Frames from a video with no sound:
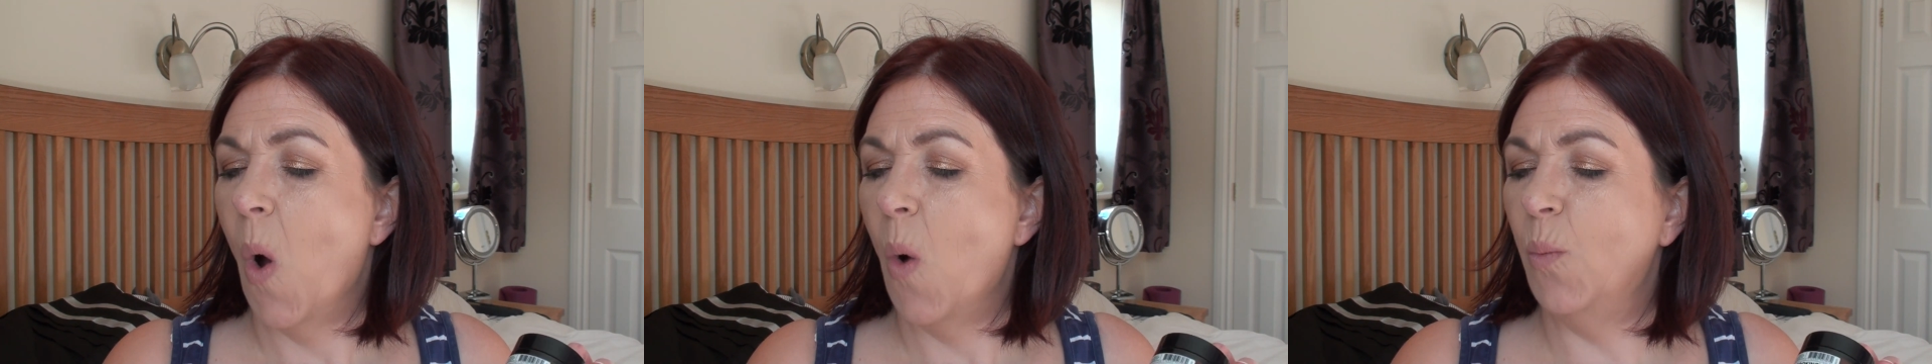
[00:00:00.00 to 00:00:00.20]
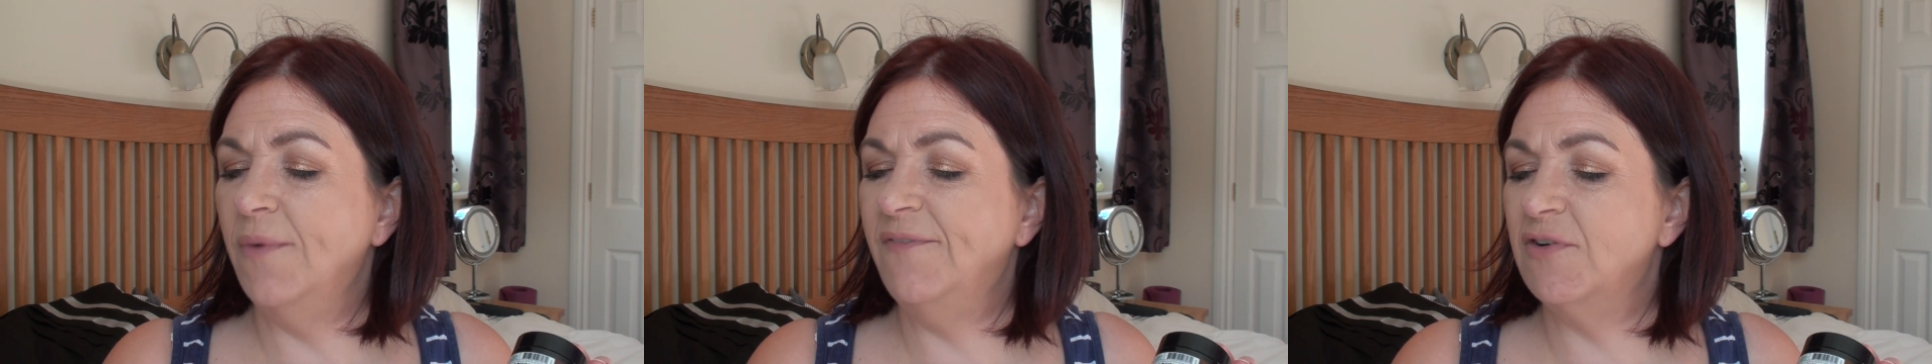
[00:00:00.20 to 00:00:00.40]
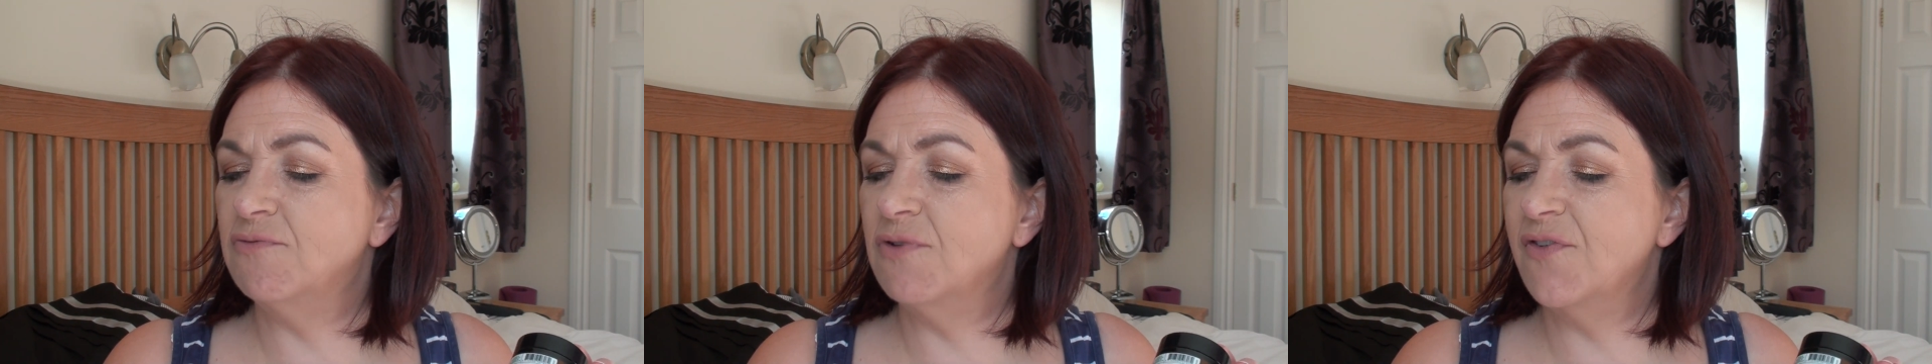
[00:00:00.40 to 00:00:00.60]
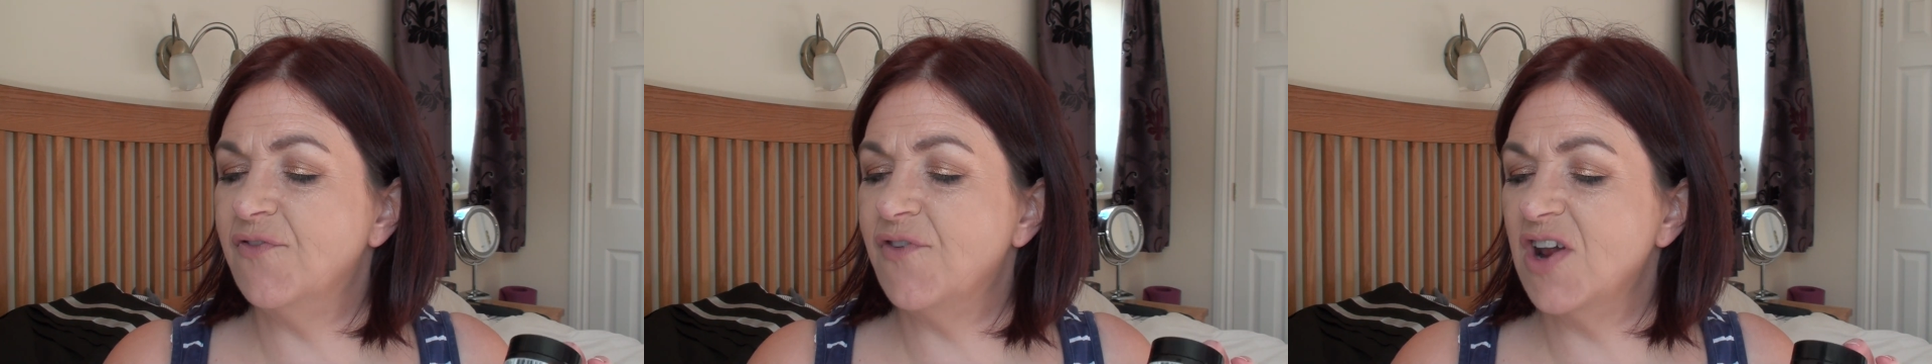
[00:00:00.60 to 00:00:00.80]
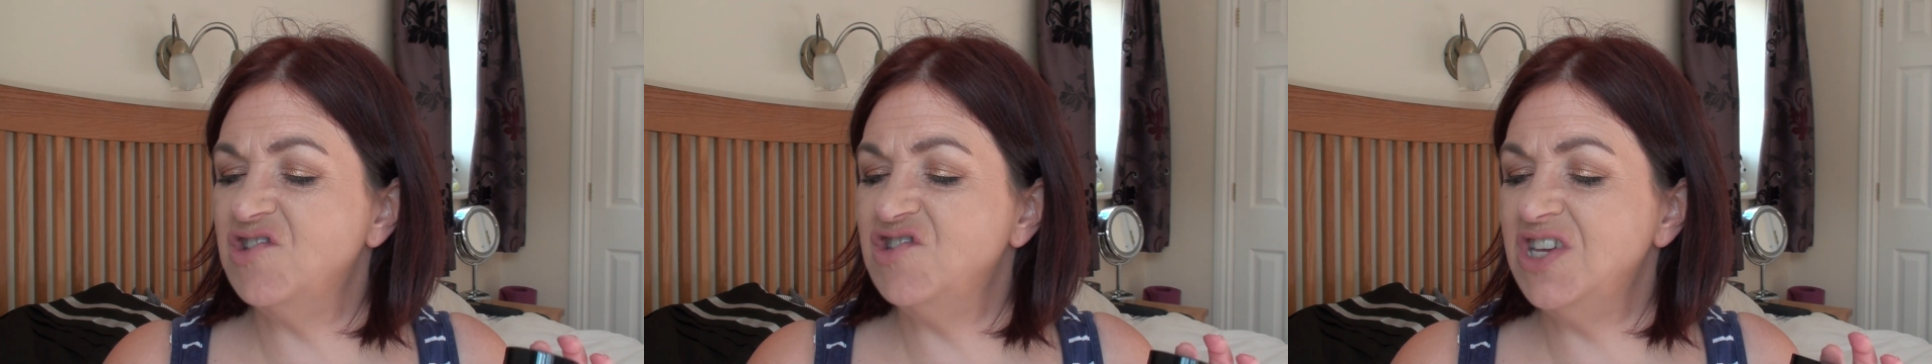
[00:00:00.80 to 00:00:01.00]
with a
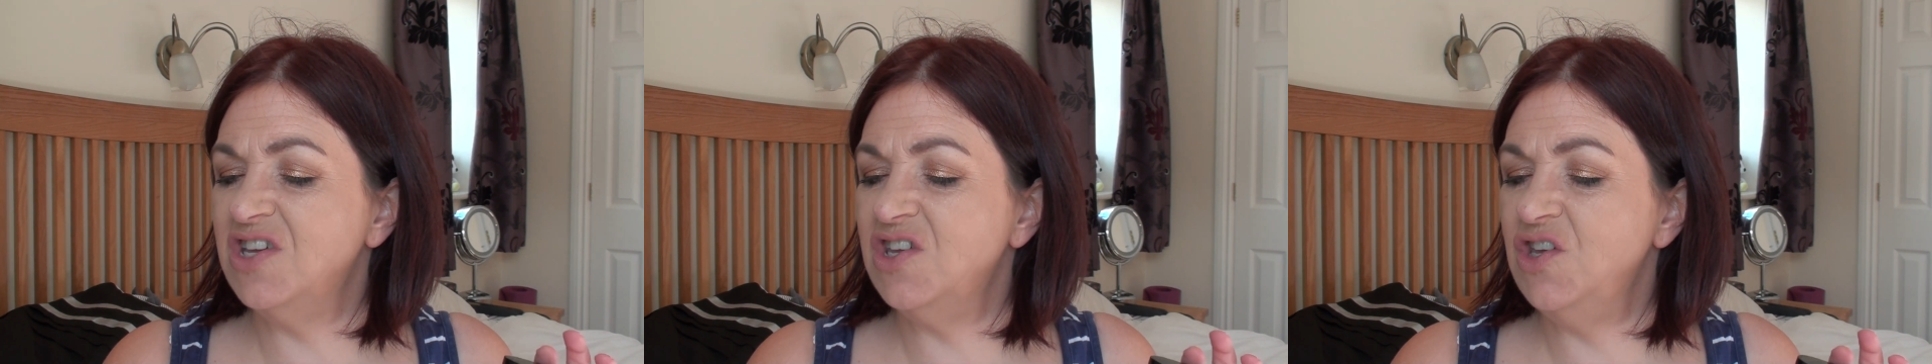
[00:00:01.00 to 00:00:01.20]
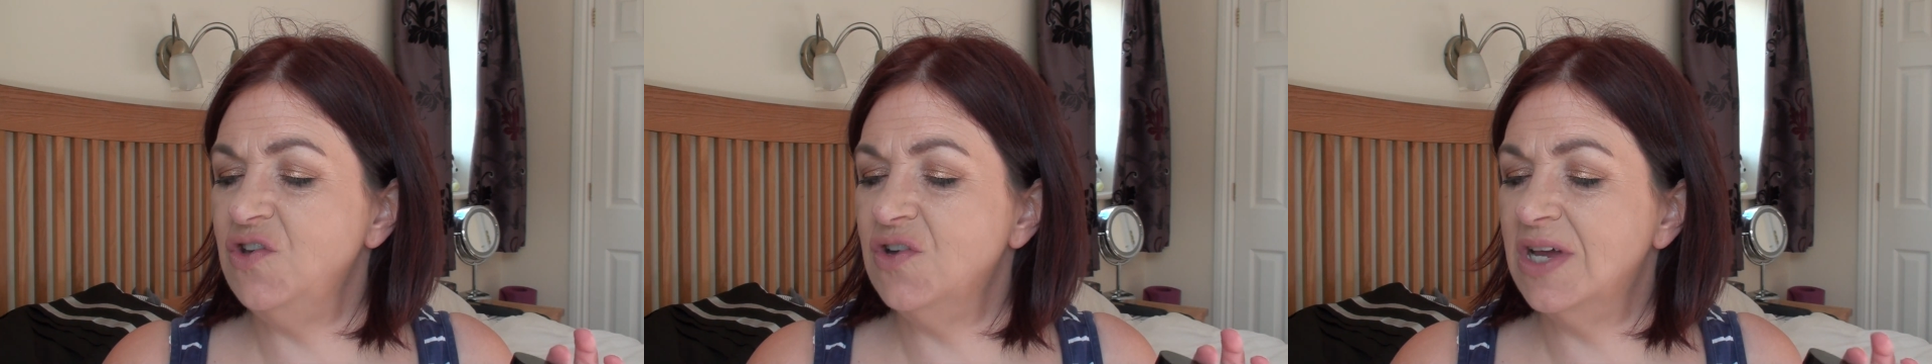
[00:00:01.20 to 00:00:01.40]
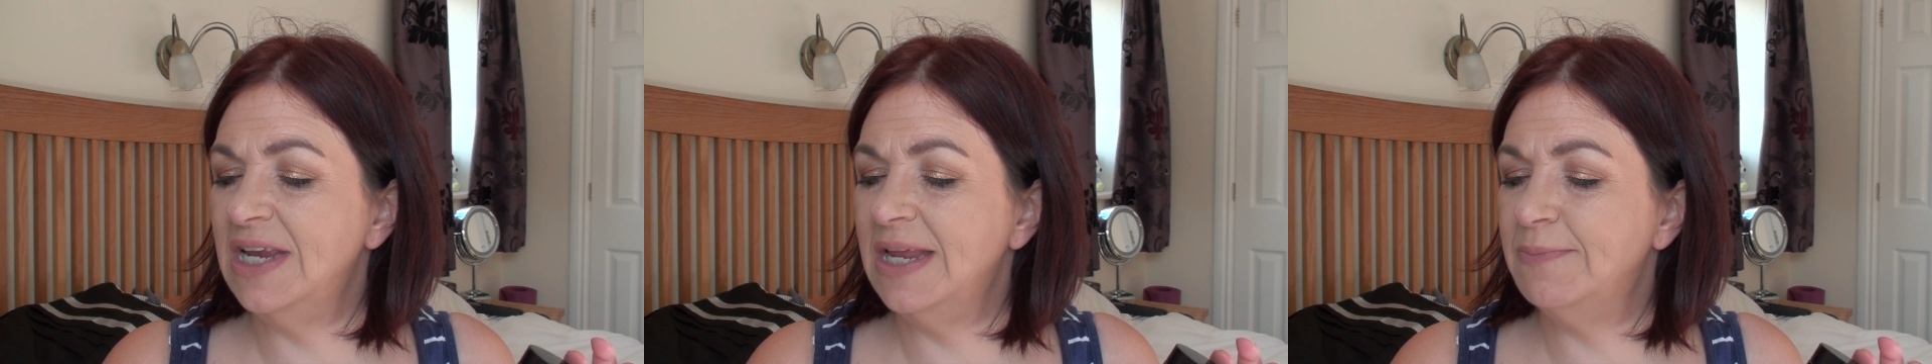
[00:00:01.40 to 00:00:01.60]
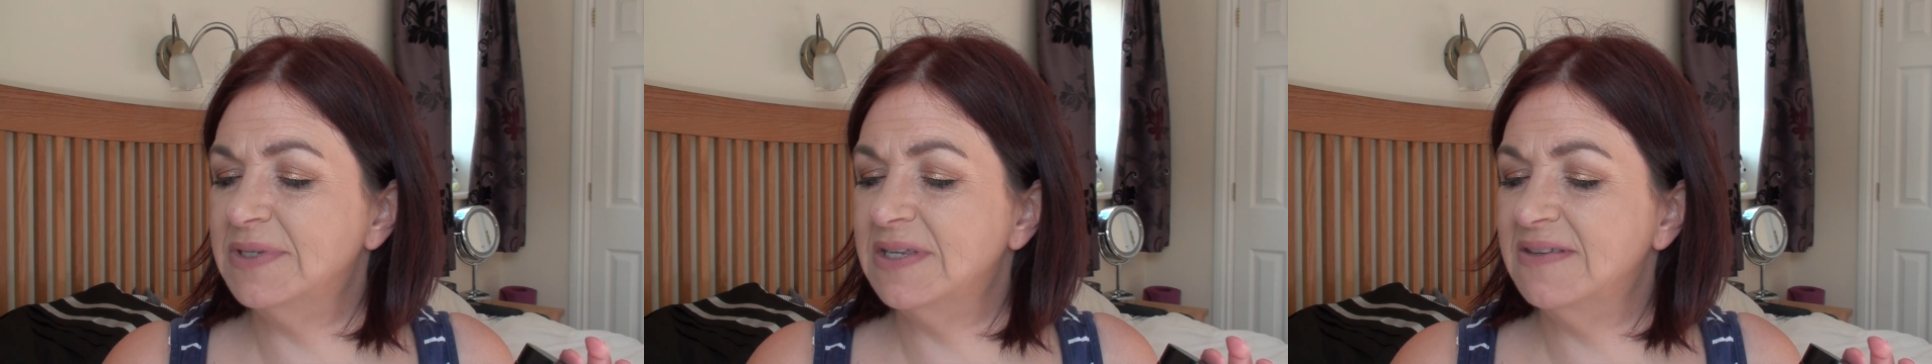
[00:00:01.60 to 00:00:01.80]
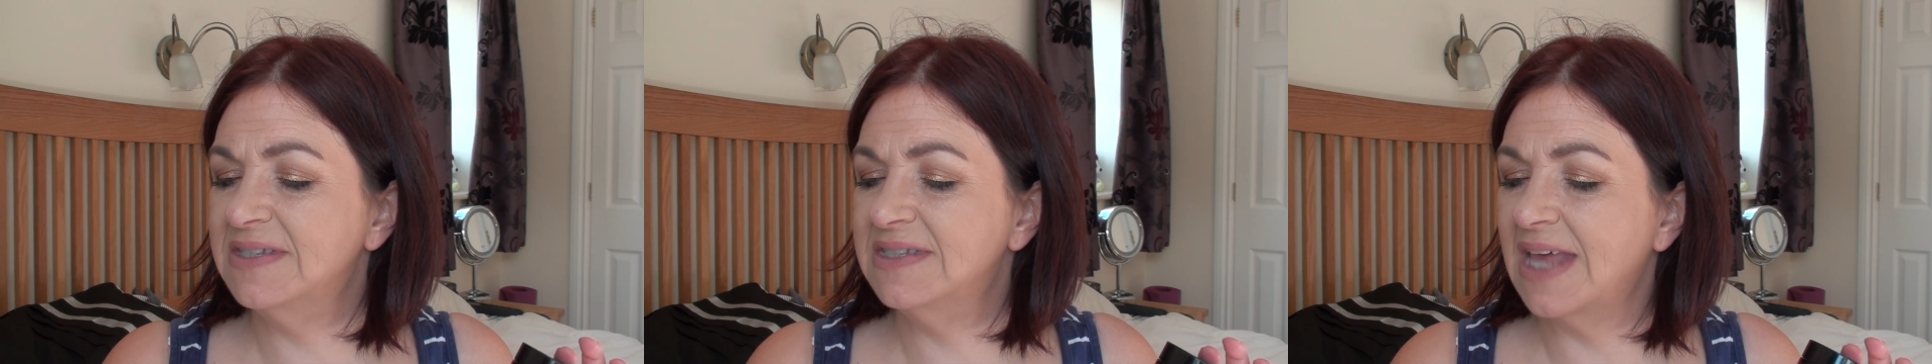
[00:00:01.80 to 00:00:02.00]
refreshing
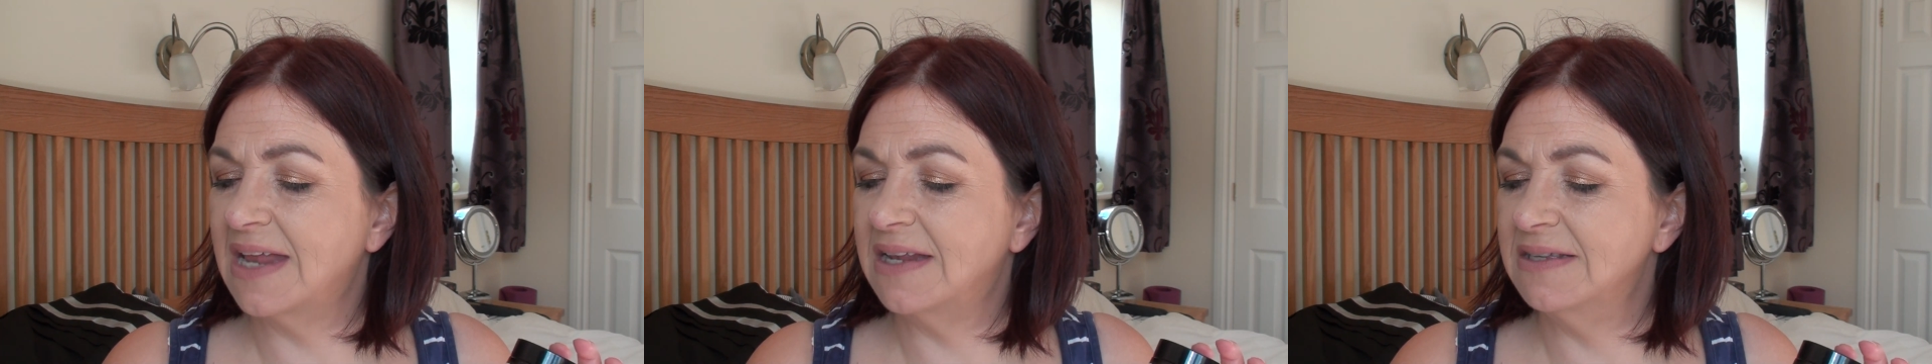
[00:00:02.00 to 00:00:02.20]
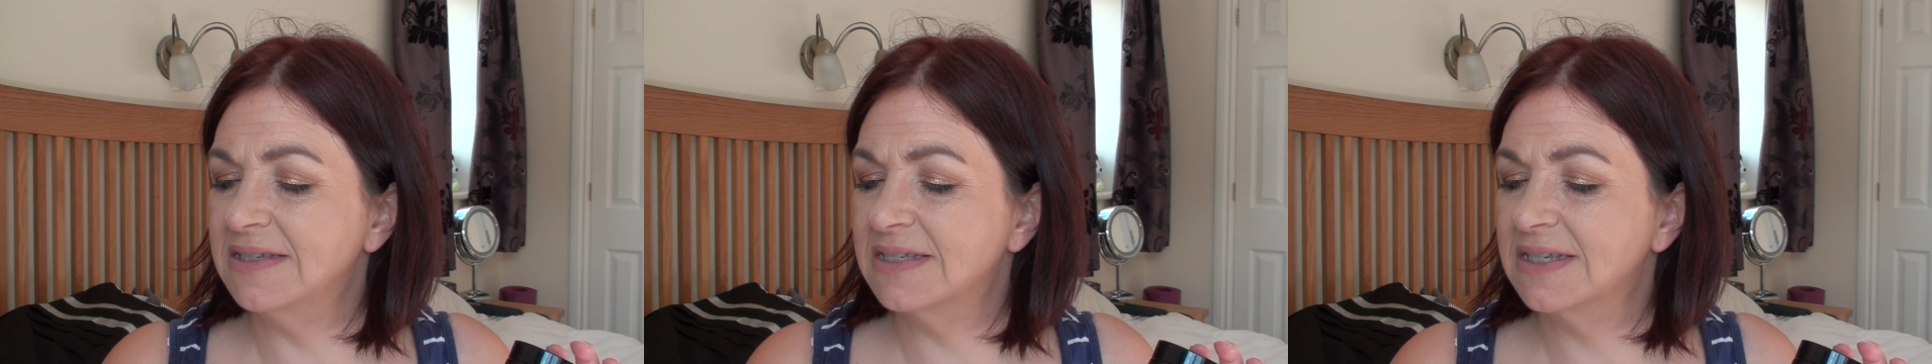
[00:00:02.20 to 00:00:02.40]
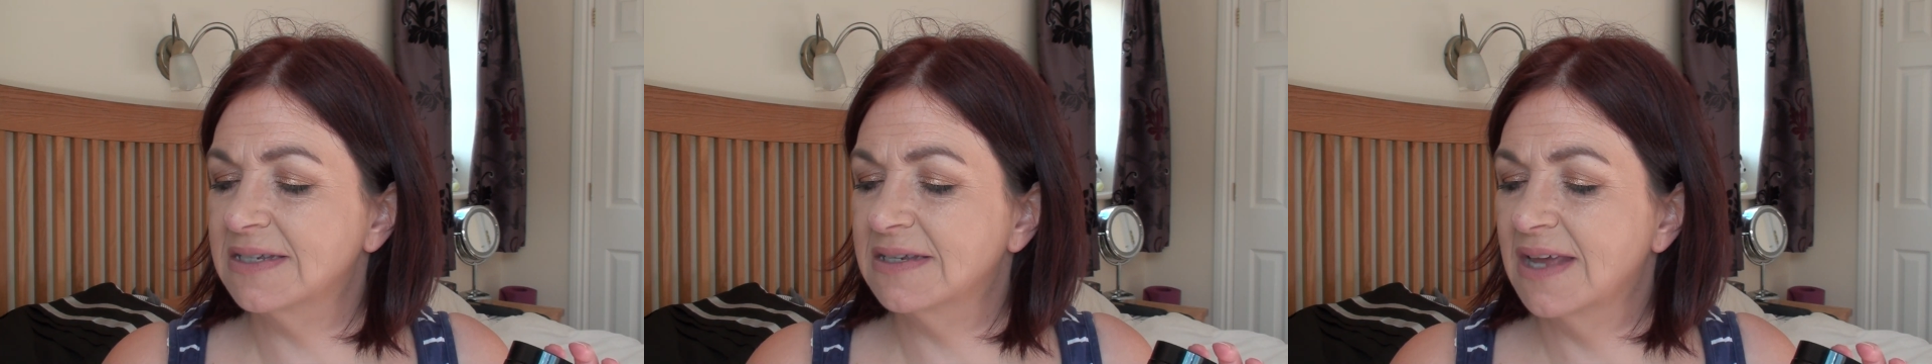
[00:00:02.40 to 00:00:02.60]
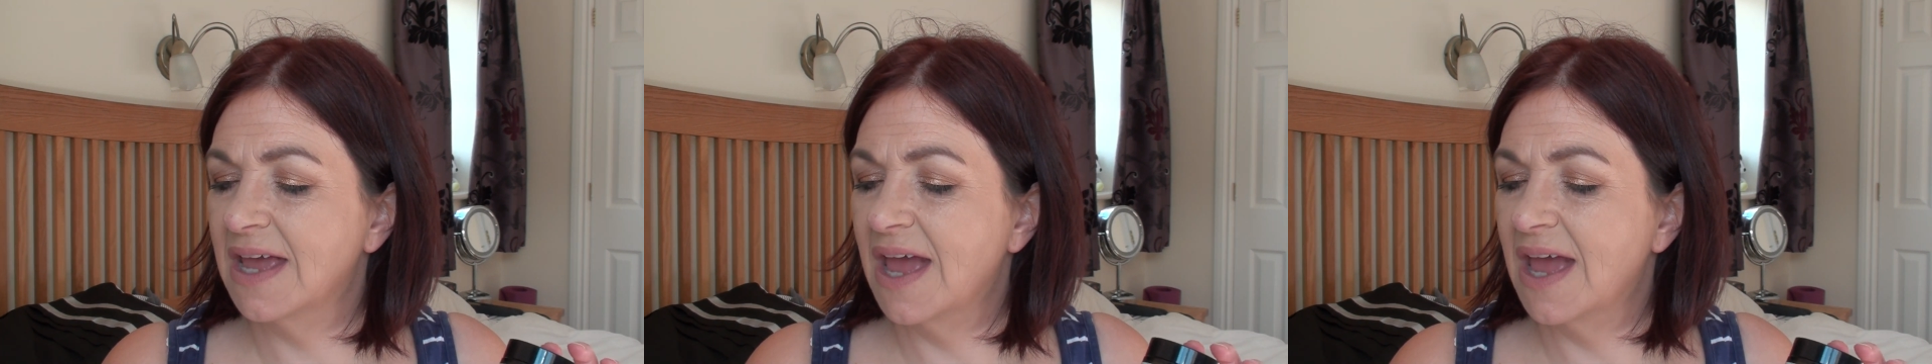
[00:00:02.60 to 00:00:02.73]
eucalyptus scent